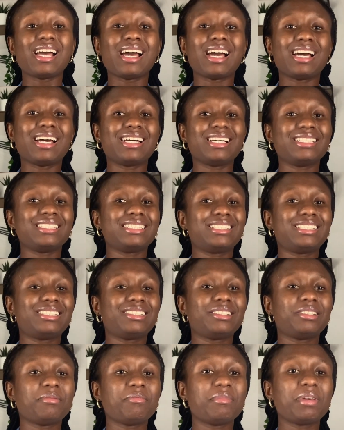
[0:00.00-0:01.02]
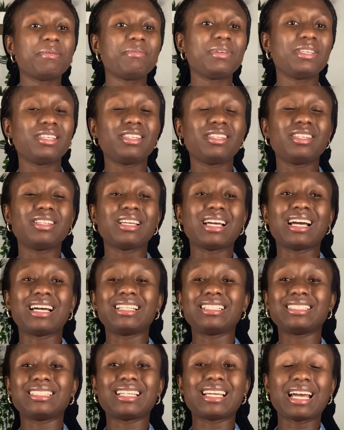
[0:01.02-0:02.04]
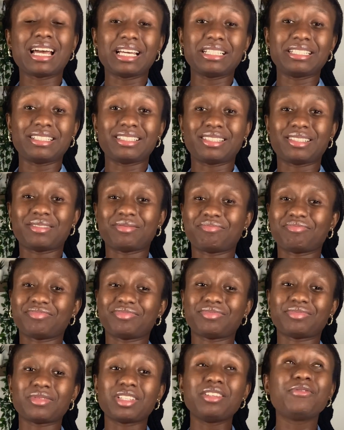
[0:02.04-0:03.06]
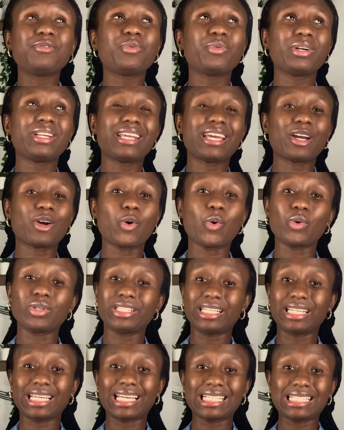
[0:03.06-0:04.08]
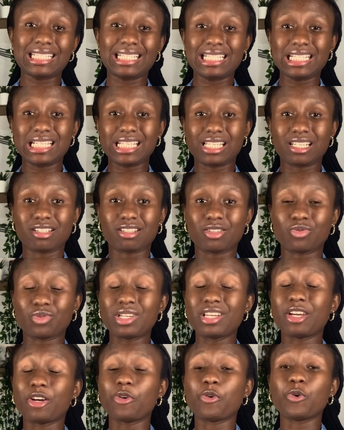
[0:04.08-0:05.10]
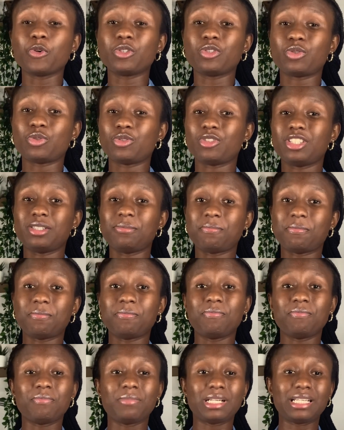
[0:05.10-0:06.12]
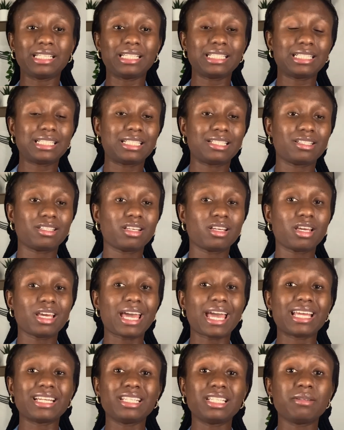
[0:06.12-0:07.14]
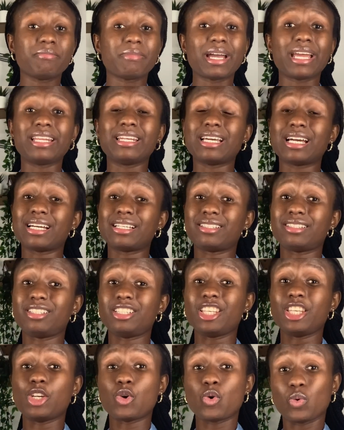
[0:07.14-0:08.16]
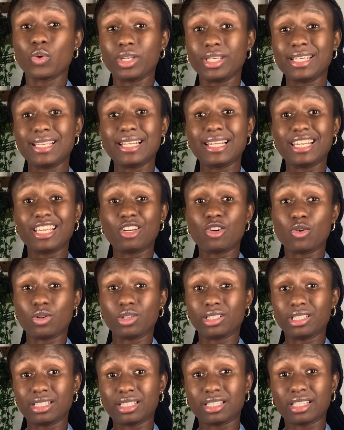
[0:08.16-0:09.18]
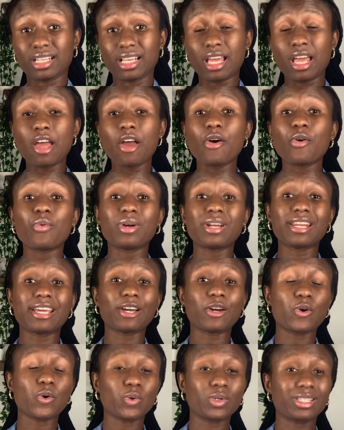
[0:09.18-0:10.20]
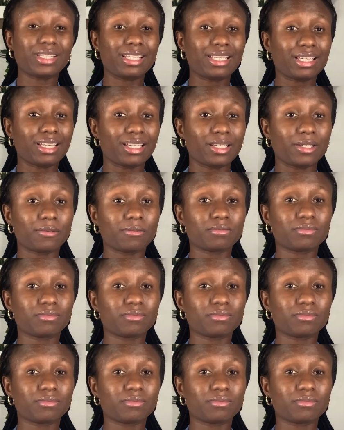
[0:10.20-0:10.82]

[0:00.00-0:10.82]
And maybe, and guys, even when I got there at Tunisia, when I got to the place, I did mine at Ikoyi, Lagos. When I got there,